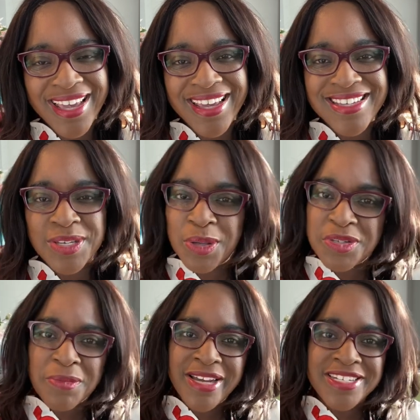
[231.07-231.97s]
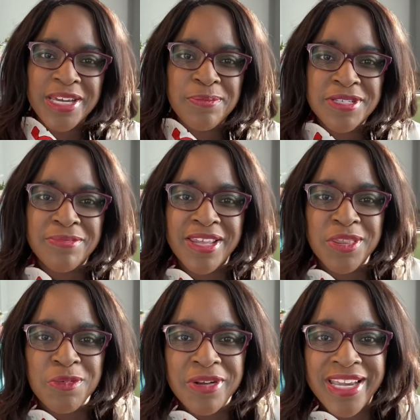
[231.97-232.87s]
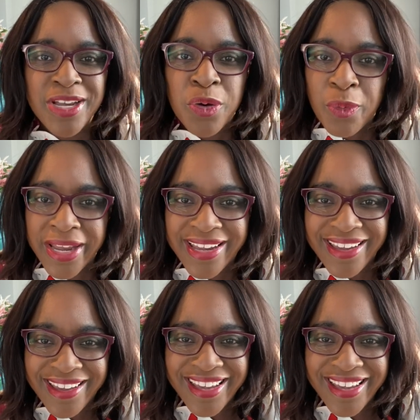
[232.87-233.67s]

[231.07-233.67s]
So those are my tips, my 3 quick